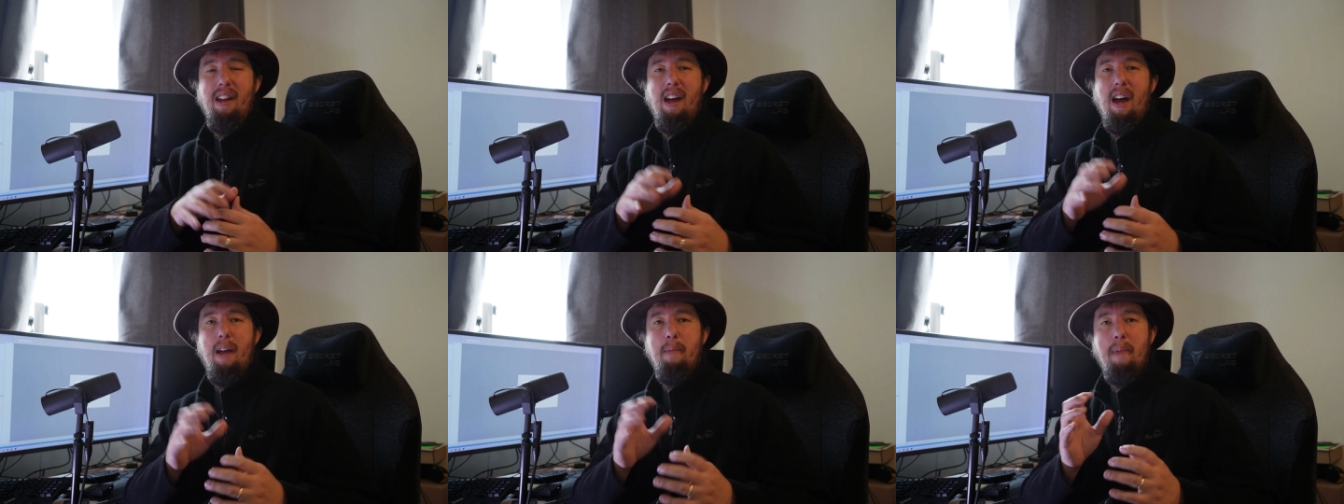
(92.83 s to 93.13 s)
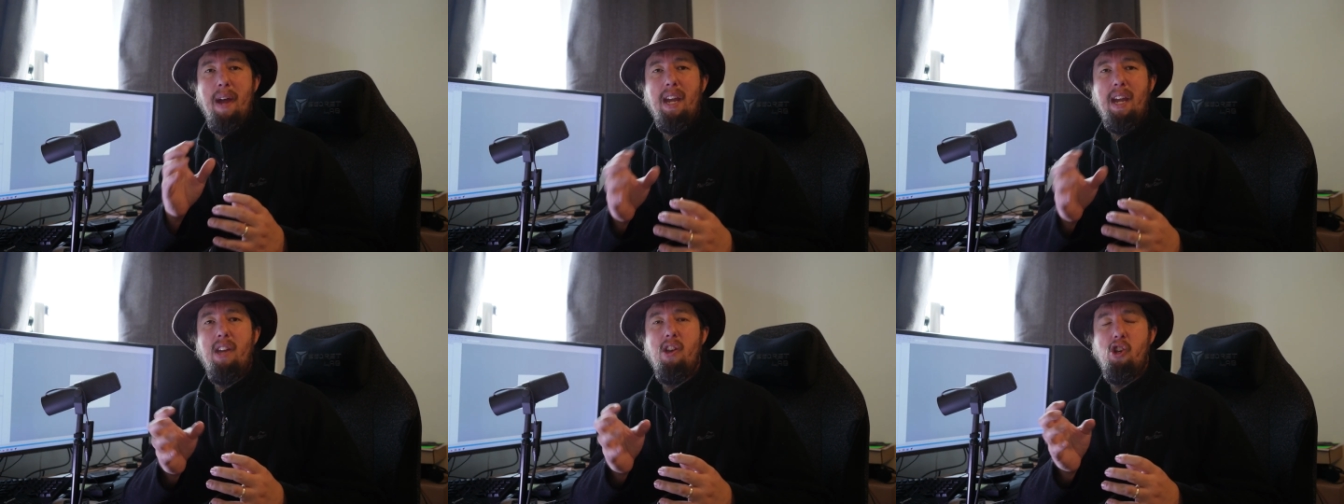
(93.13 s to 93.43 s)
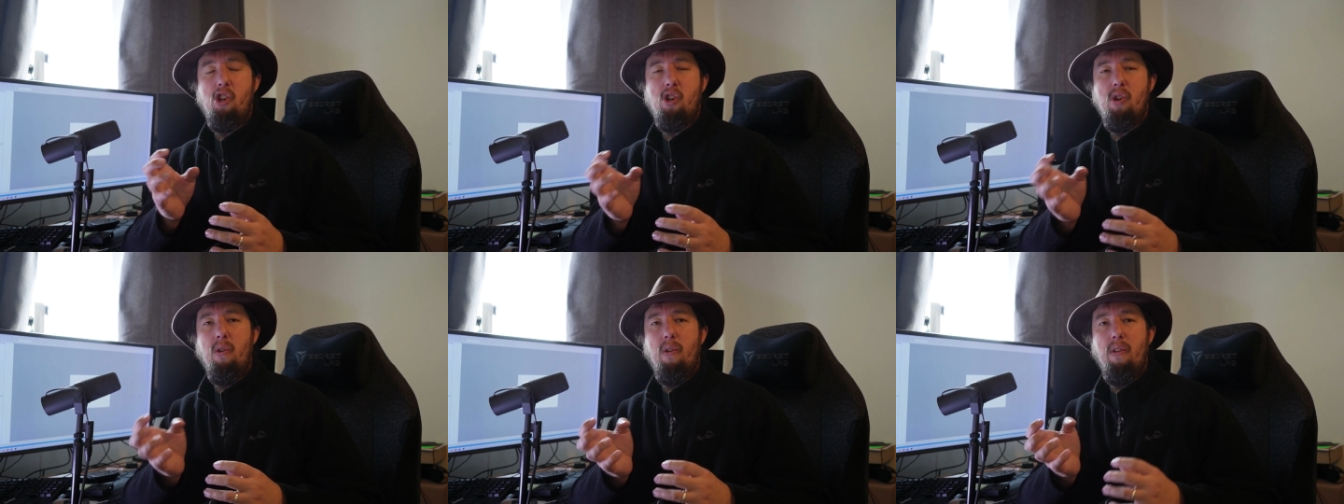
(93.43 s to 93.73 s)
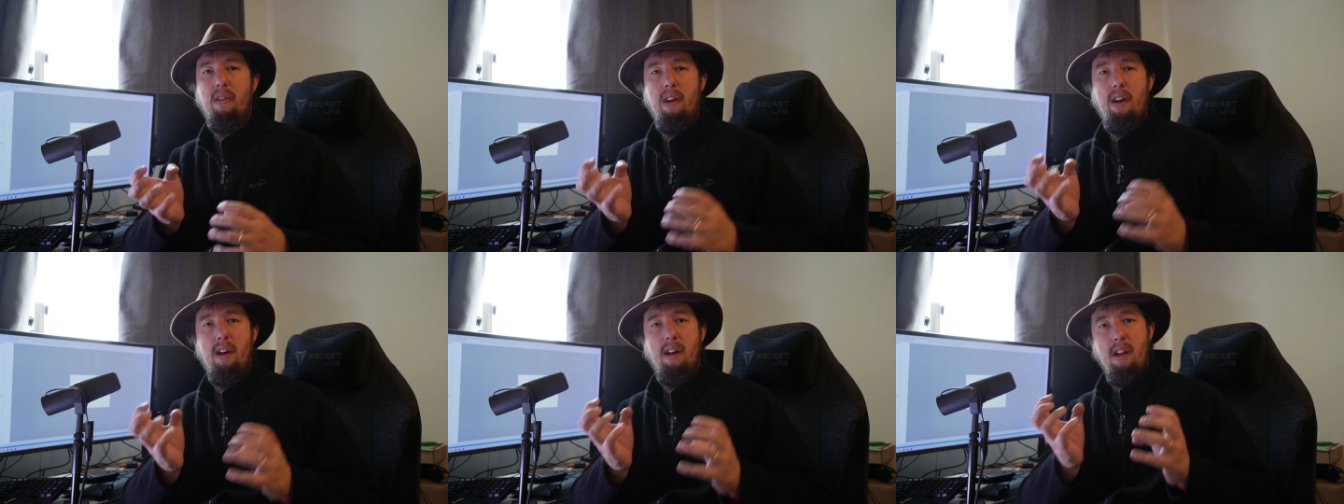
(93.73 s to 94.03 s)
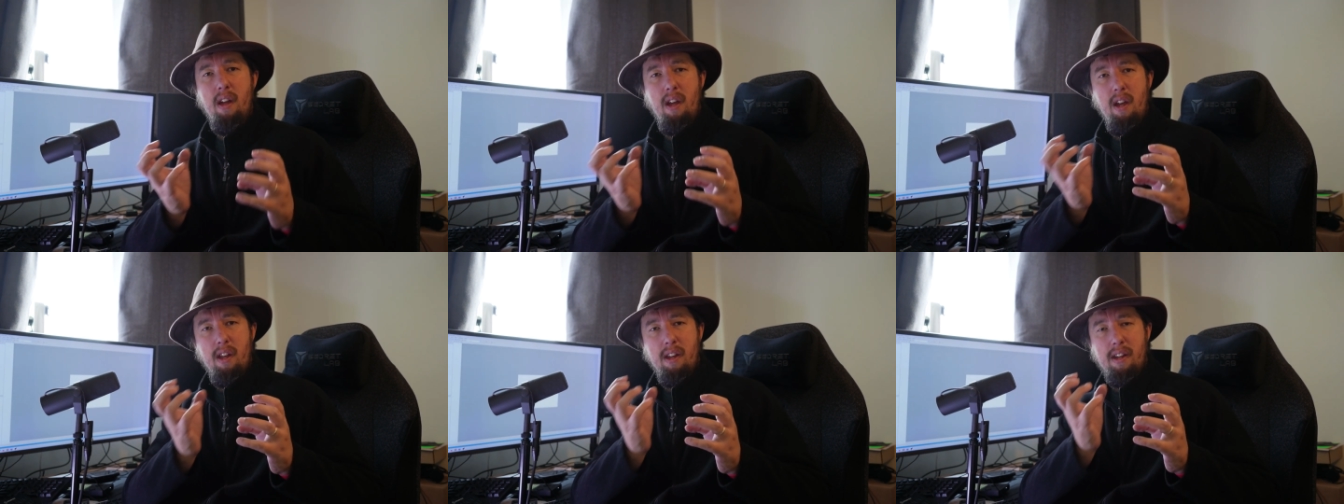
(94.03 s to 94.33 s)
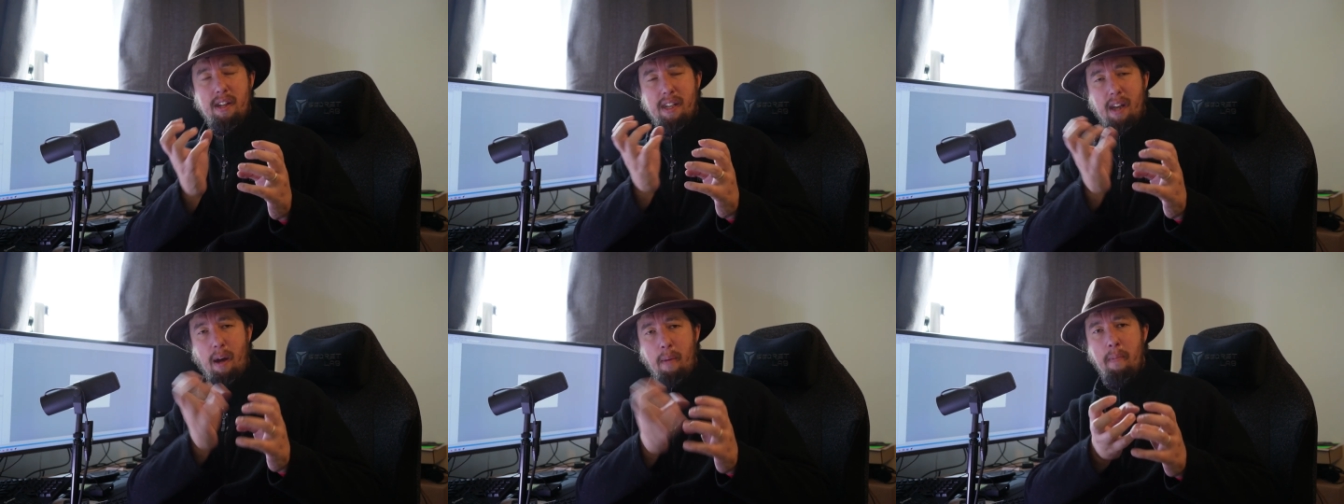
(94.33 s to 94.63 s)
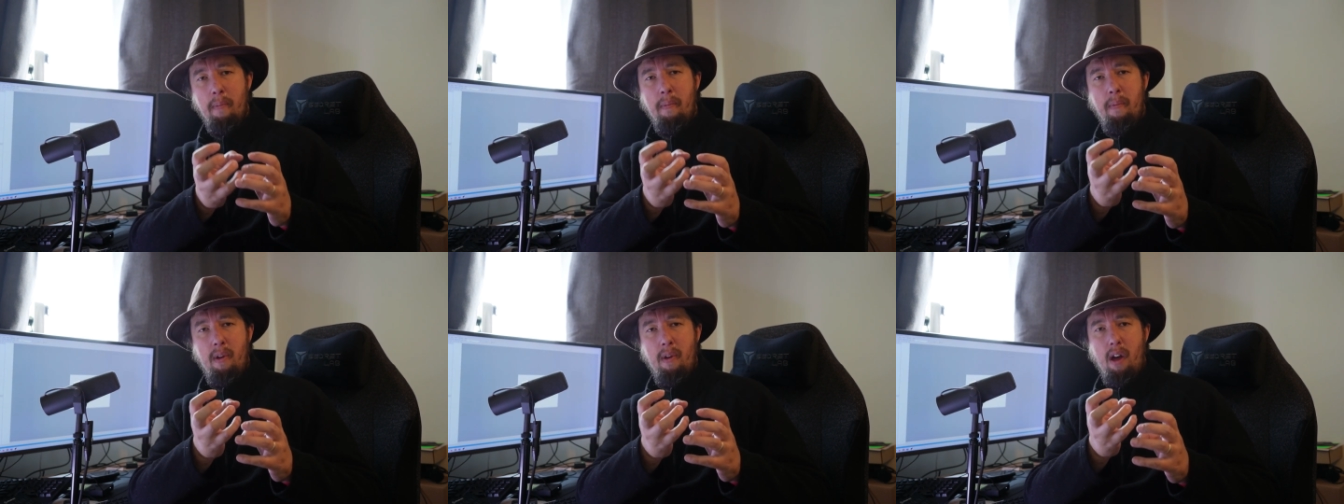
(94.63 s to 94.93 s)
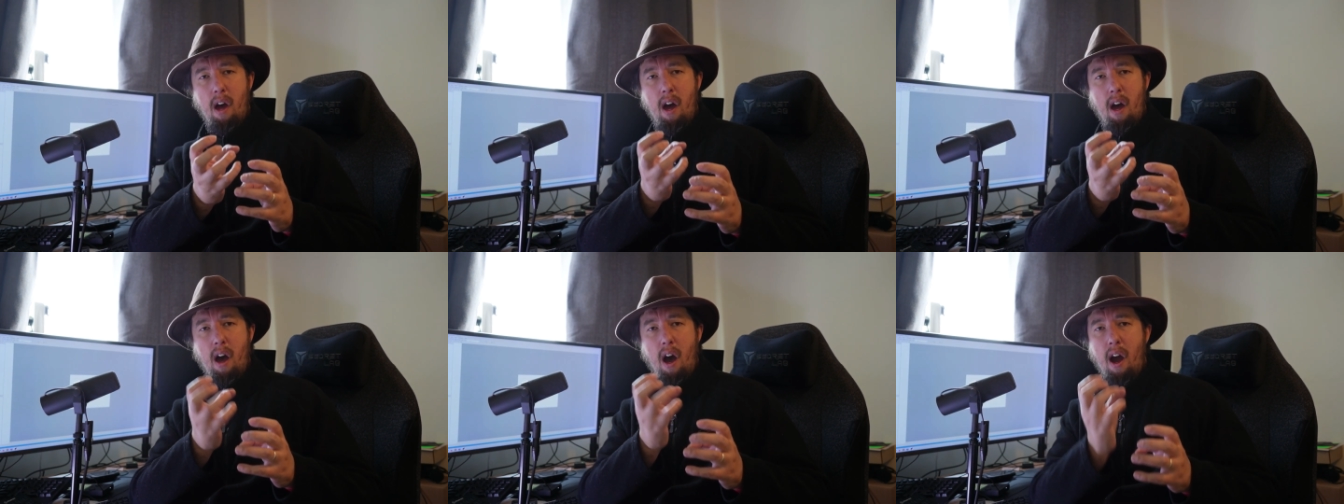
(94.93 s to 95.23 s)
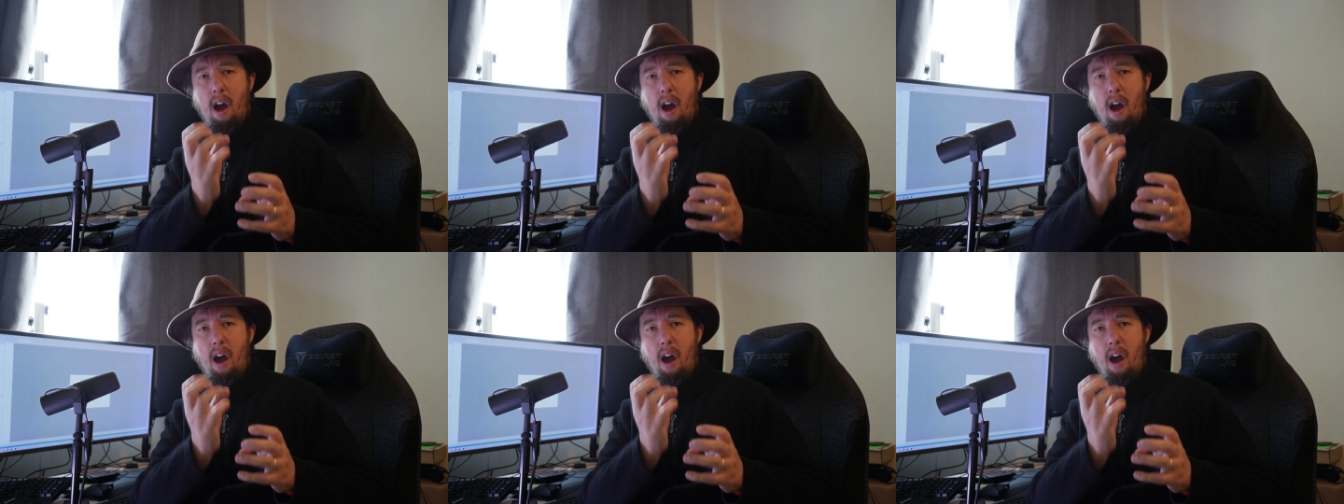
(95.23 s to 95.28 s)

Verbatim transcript: and making sure that some uh,